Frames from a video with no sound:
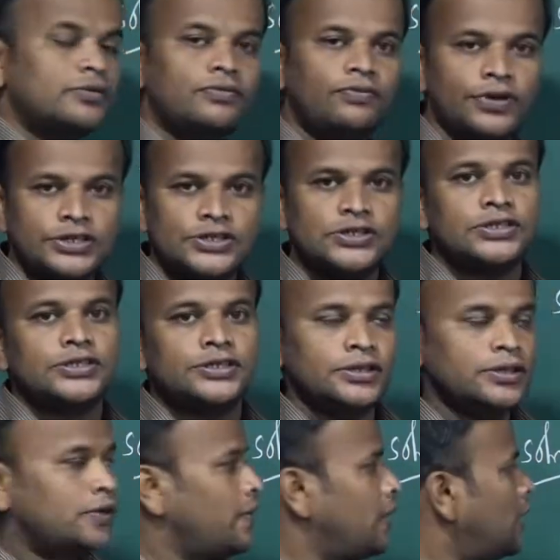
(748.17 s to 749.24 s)
First,
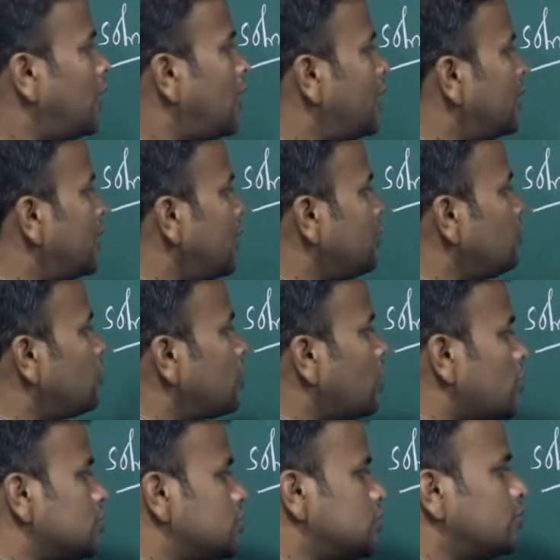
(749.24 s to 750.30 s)
I write one
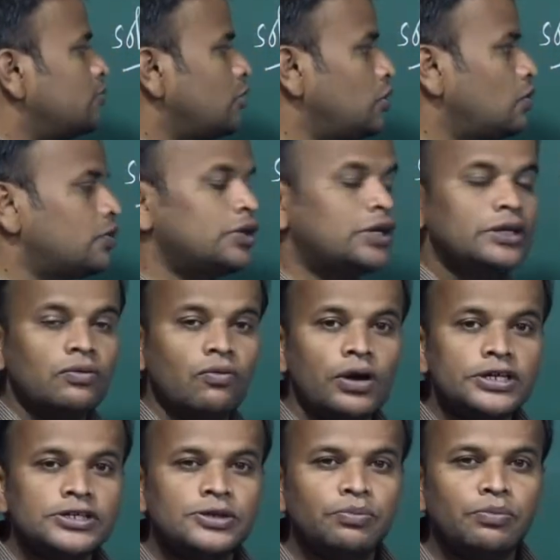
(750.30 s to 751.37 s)
concept. We know that what
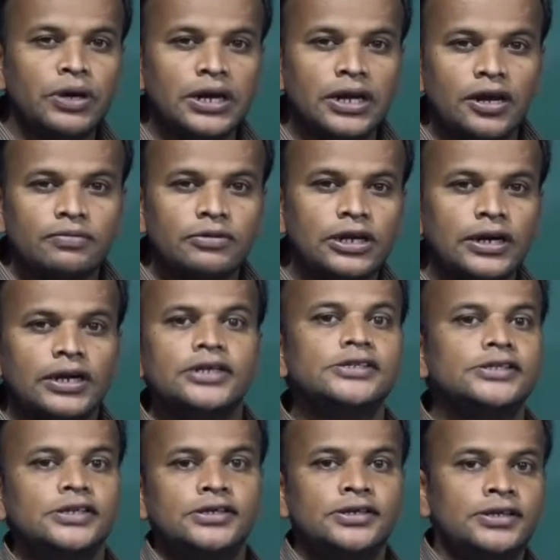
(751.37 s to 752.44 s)
is the meaning of that line,
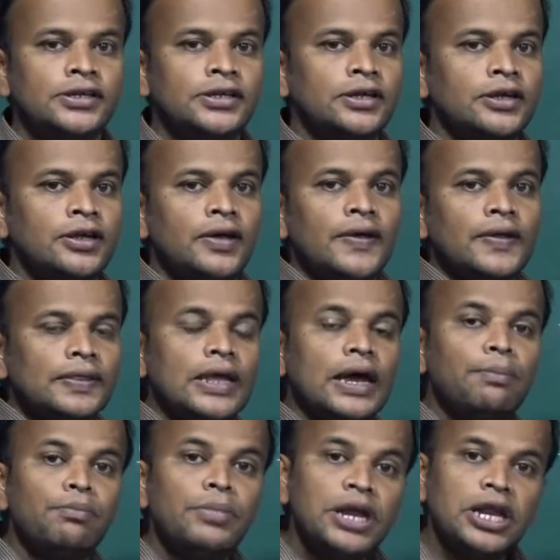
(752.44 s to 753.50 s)
sir?
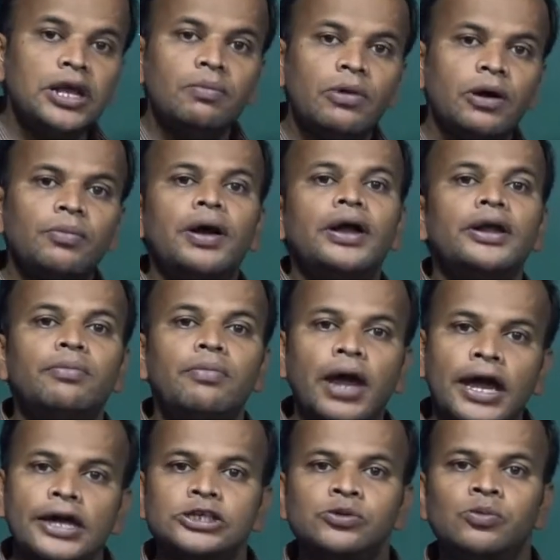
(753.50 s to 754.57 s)
The minimum and the
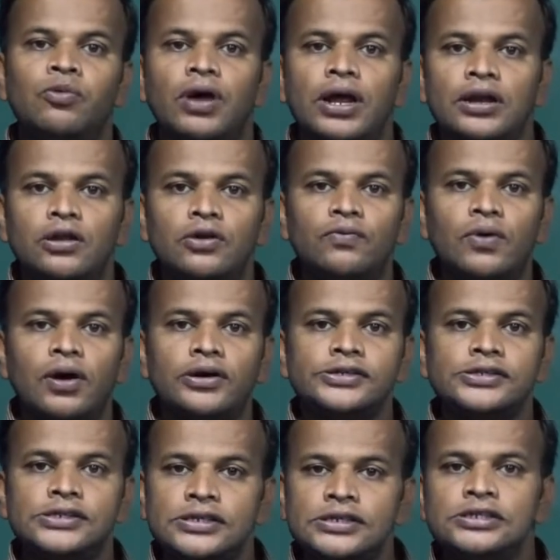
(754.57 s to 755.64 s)
maximum value of
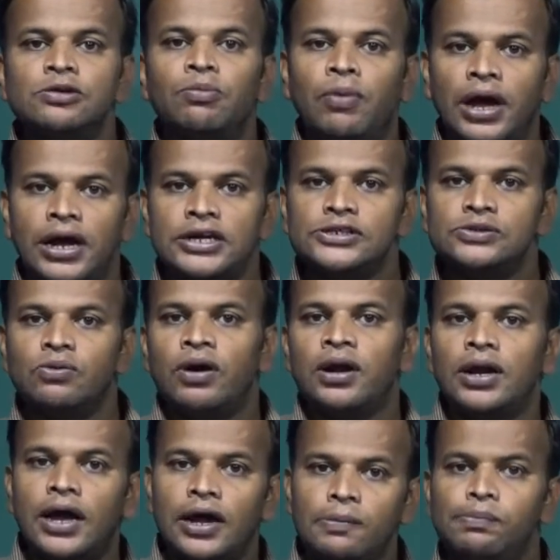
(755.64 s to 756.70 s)
cos is minus
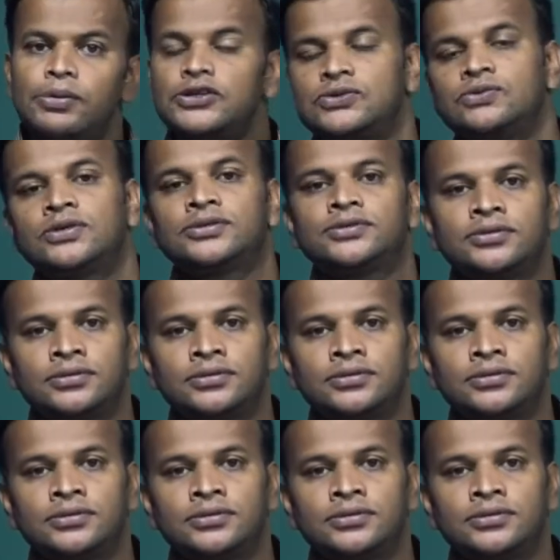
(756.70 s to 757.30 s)
1 and plus 1.